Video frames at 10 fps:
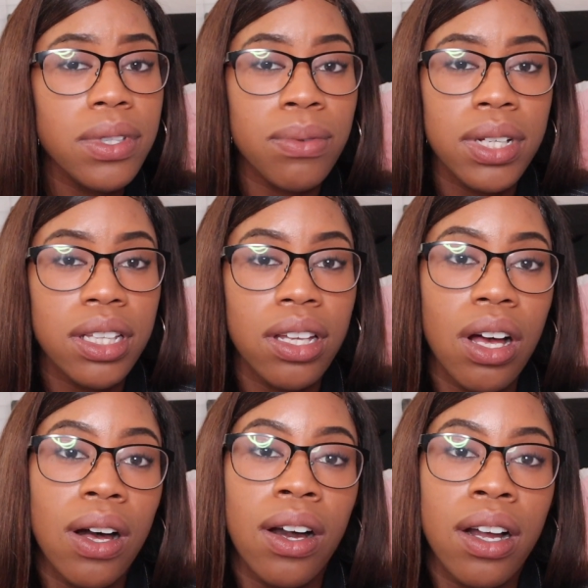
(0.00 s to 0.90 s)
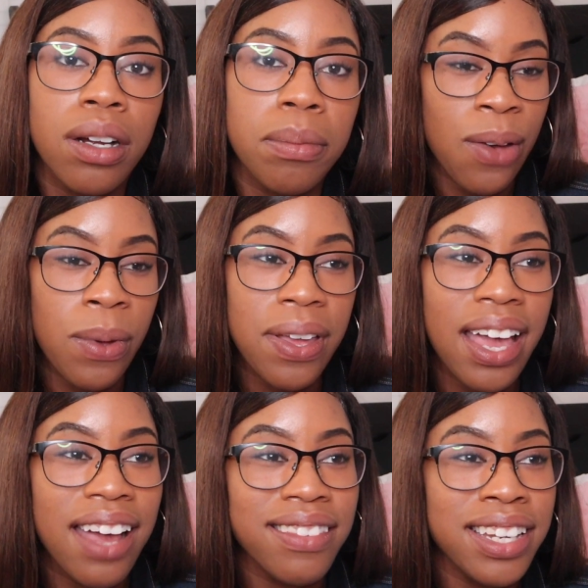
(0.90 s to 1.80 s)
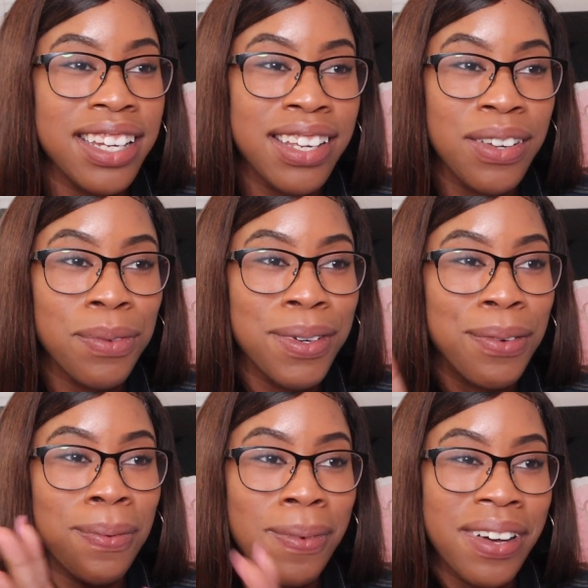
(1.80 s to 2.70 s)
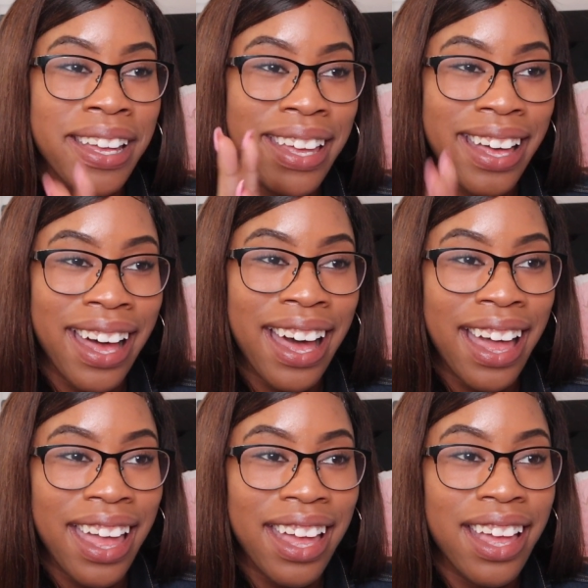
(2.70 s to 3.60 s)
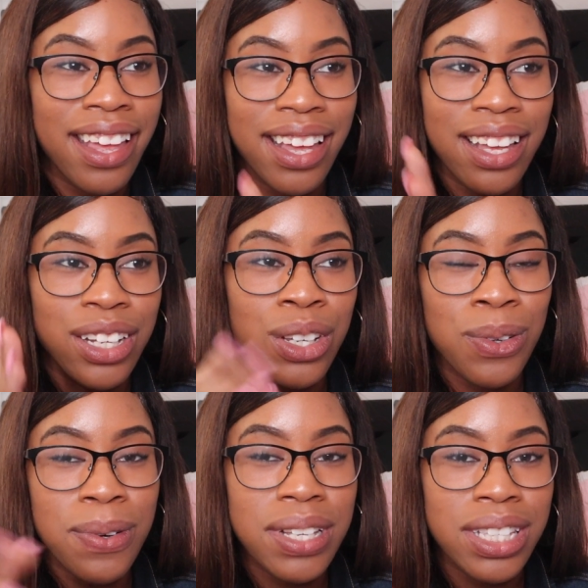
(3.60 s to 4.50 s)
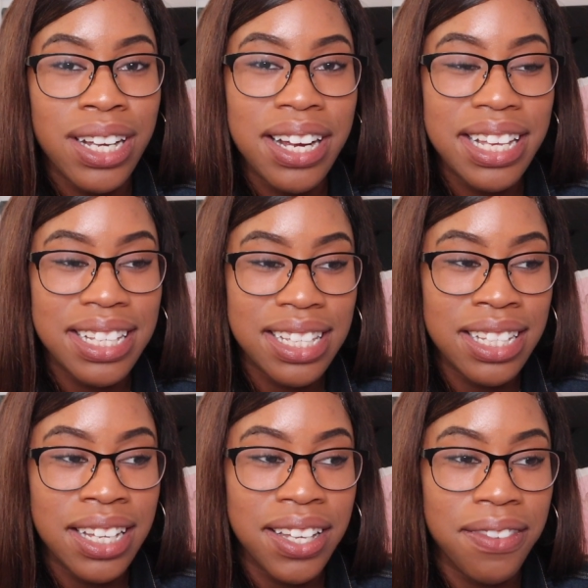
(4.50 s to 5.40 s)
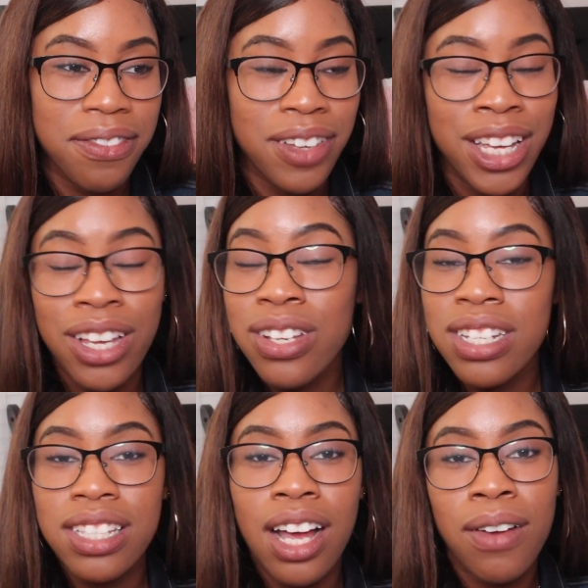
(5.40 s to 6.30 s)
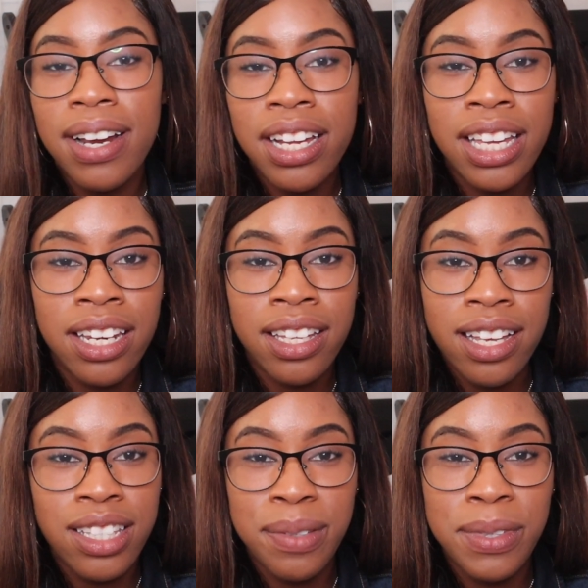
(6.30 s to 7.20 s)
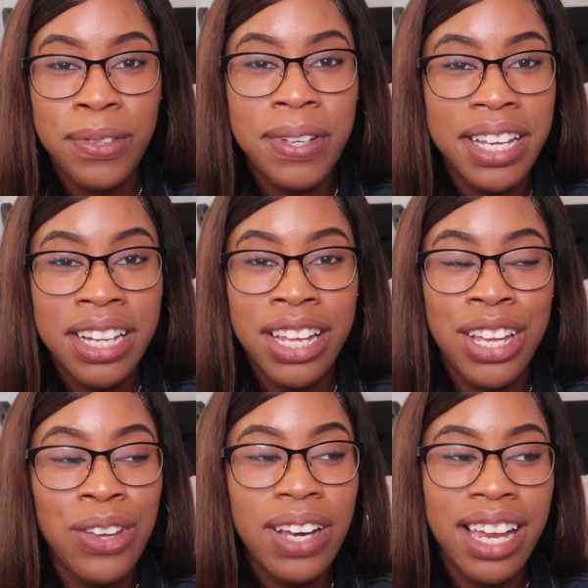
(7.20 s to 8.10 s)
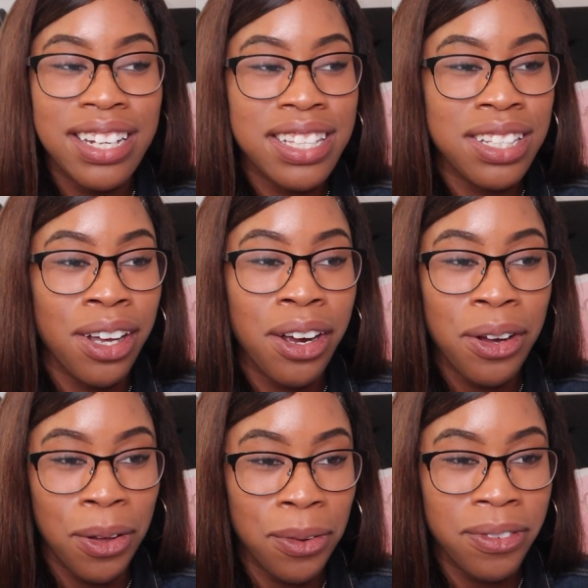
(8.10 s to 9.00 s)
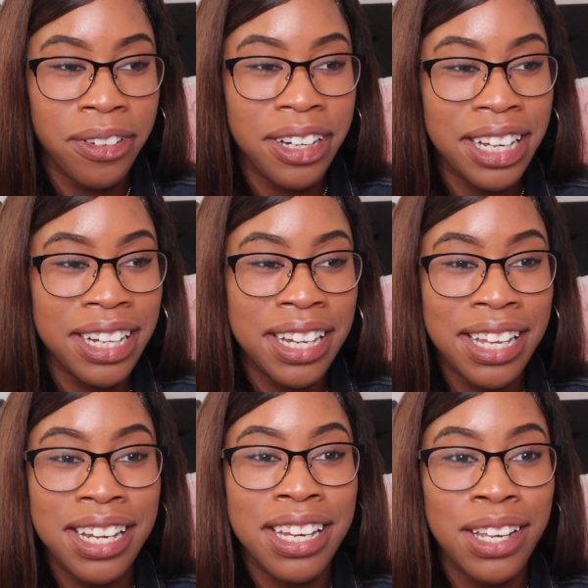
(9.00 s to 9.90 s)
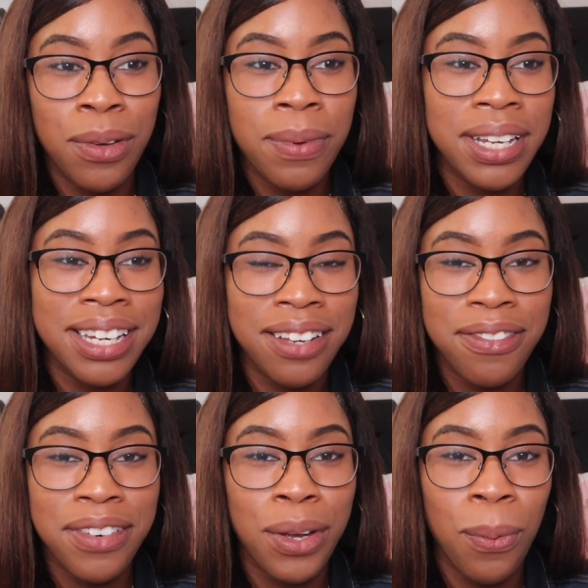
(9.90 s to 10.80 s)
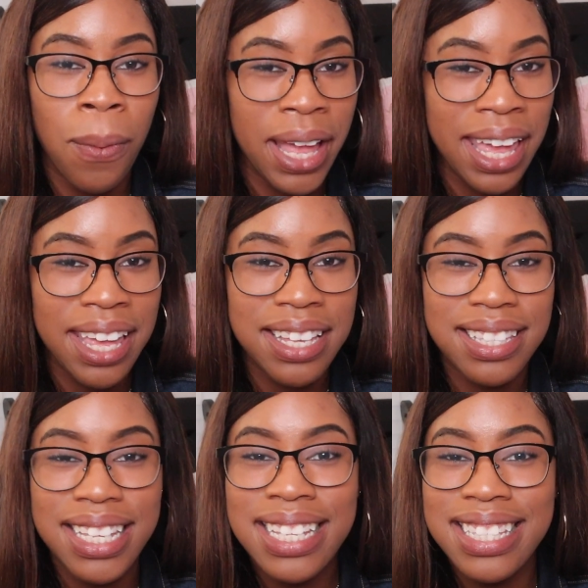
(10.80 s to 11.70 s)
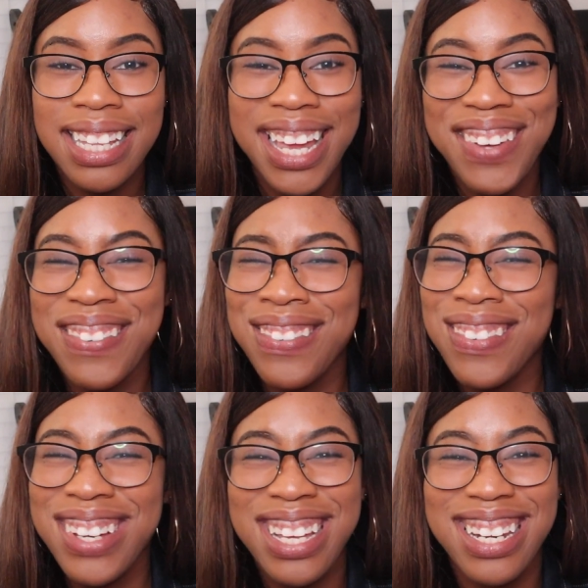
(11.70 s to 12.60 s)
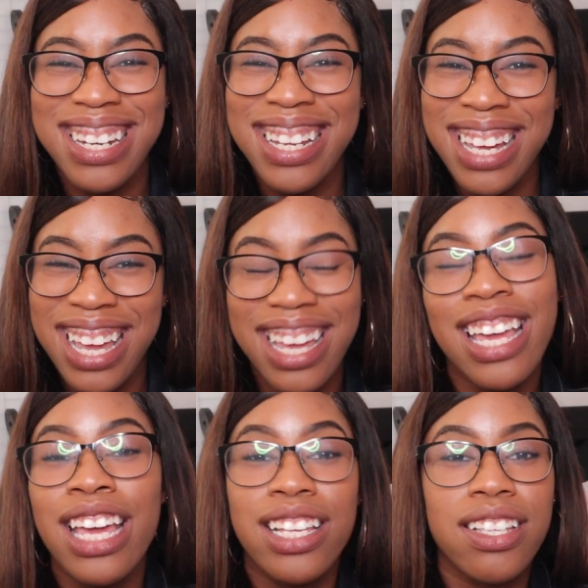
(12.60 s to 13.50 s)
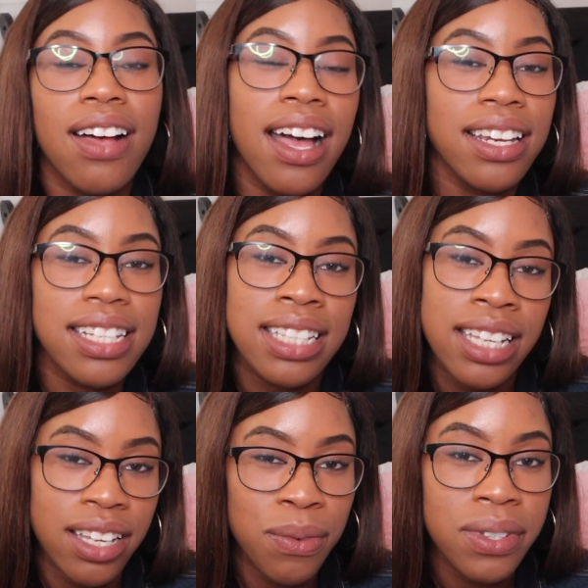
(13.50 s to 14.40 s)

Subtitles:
really hard. And when you have to deal with one guy doing certain stuff and you just already get accustomed to it, and then you gotta start over and then deal with different ways, it's like, what the heck? So honestly, it